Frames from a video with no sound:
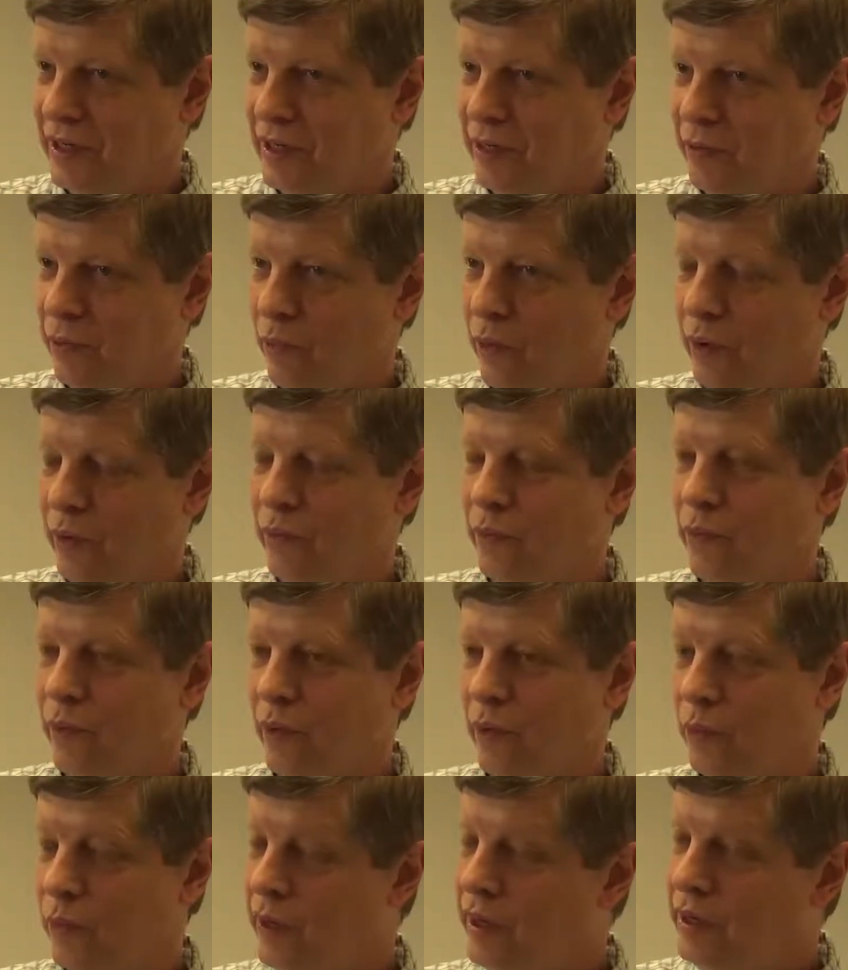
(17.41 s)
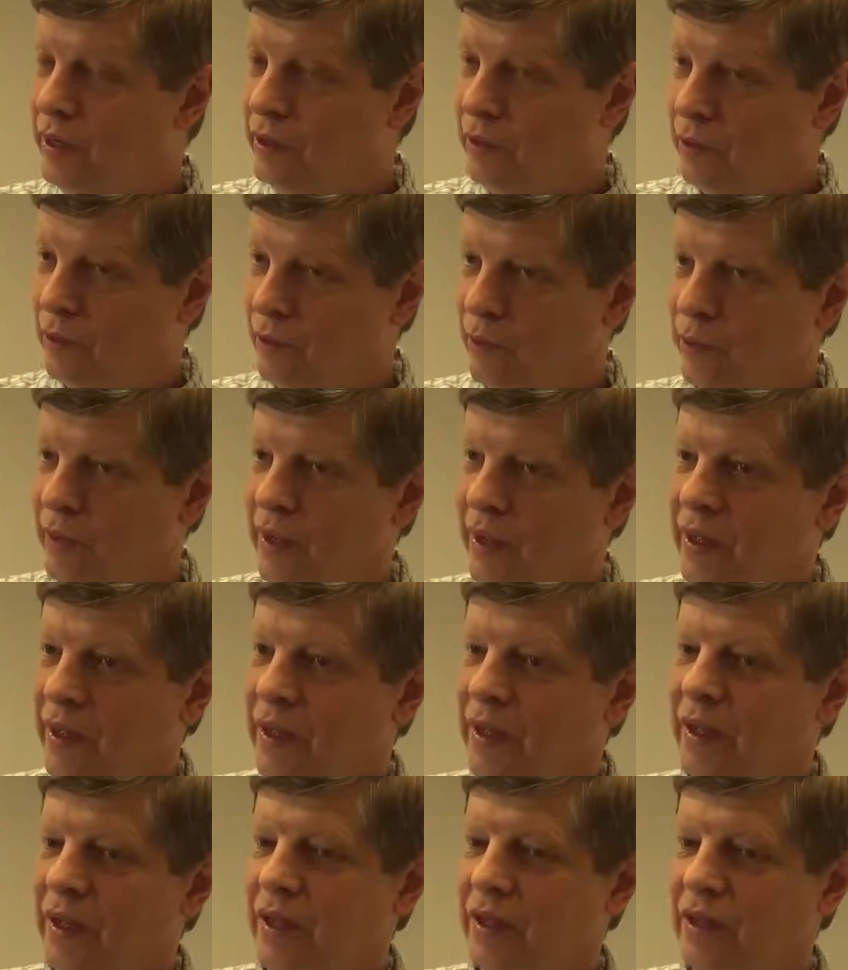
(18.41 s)
and what we do
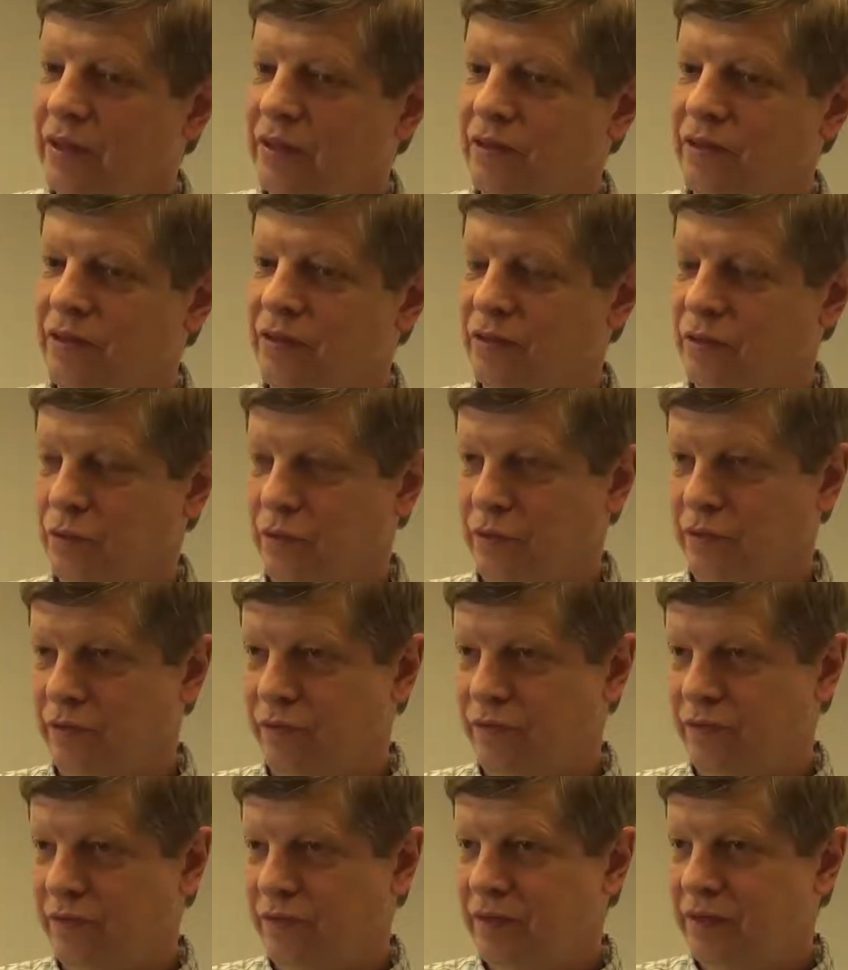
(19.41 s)
is sort of